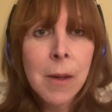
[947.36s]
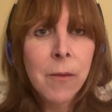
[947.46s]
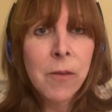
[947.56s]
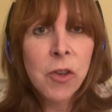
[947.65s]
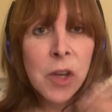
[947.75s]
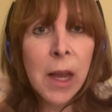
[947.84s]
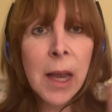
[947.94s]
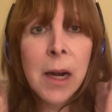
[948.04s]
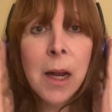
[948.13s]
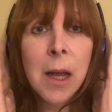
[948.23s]
fit your
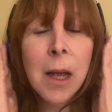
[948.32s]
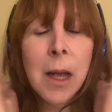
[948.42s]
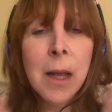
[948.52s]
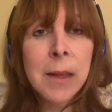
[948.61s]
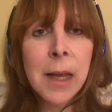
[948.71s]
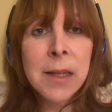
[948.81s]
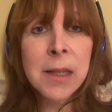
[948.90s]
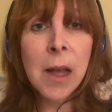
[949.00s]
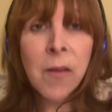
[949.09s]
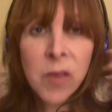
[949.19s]
head, nice
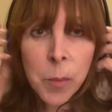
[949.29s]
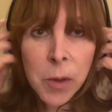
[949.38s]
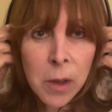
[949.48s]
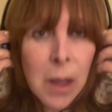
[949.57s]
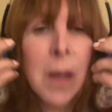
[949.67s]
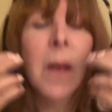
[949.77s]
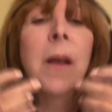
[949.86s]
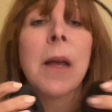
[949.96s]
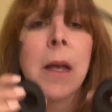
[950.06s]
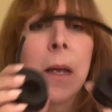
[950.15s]
and comfortable,
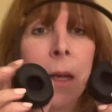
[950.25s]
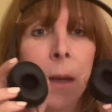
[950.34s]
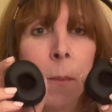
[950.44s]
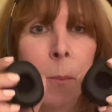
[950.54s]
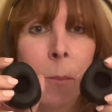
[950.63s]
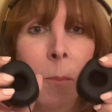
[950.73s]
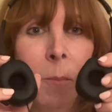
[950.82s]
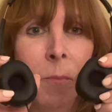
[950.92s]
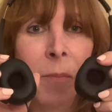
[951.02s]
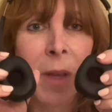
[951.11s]

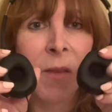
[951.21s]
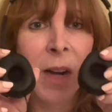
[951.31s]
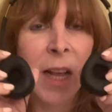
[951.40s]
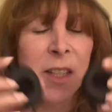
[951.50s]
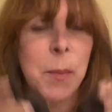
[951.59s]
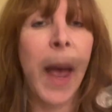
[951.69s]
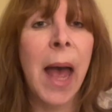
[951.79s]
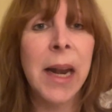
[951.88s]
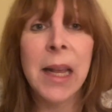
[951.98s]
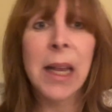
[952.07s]
even has
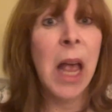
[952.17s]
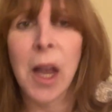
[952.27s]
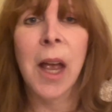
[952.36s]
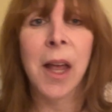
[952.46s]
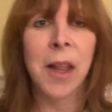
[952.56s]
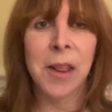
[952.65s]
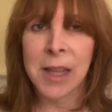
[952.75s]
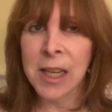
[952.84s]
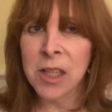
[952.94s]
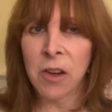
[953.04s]
padding, and
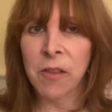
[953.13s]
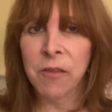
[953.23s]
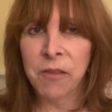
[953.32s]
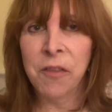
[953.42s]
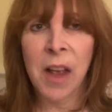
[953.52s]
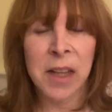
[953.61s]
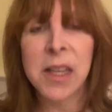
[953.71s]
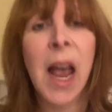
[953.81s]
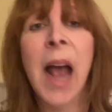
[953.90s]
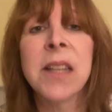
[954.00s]
these are
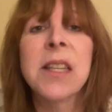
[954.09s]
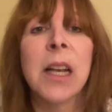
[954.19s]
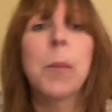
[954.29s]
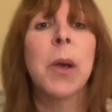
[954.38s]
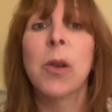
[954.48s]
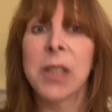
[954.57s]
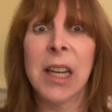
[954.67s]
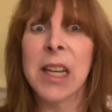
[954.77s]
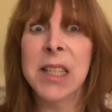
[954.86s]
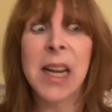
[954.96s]
fantastic because,
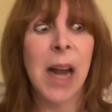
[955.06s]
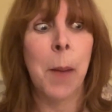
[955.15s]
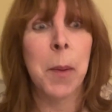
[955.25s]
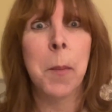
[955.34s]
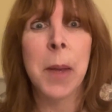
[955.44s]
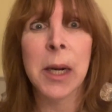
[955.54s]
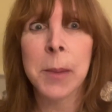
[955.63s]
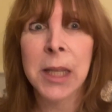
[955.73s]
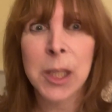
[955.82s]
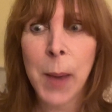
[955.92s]
like I said, I'm a
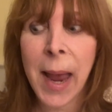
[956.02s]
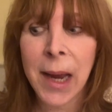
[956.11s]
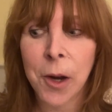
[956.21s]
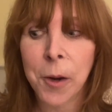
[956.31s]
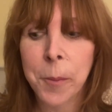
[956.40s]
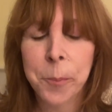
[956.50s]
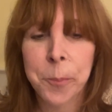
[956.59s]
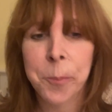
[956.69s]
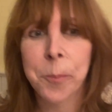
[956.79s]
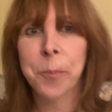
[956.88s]
minimalist packer.
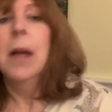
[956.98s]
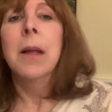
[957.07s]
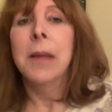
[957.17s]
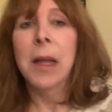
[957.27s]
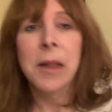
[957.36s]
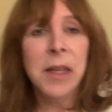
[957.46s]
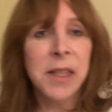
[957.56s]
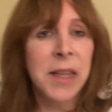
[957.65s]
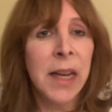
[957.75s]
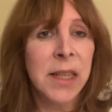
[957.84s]
Now,
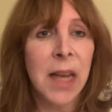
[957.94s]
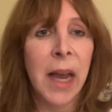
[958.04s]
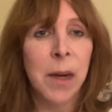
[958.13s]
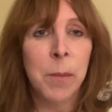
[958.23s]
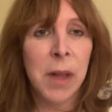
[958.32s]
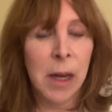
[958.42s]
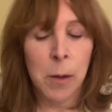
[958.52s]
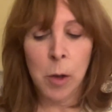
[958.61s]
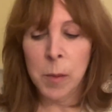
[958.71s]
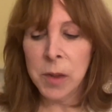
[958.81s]
this next item that I'm
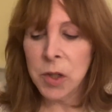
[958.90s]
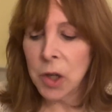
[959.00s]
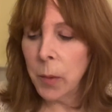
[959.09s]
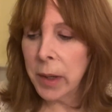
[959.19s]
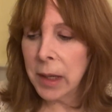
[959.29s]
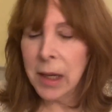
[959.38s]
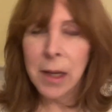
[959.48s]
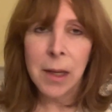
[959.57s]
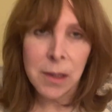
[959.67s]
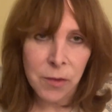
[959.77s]
going to be showing
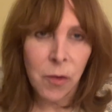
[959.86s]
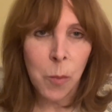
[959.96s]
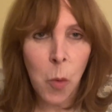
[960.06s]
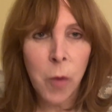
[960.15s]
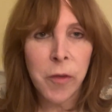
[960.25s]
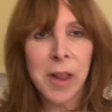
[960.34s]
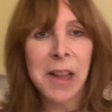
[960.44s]
is more for the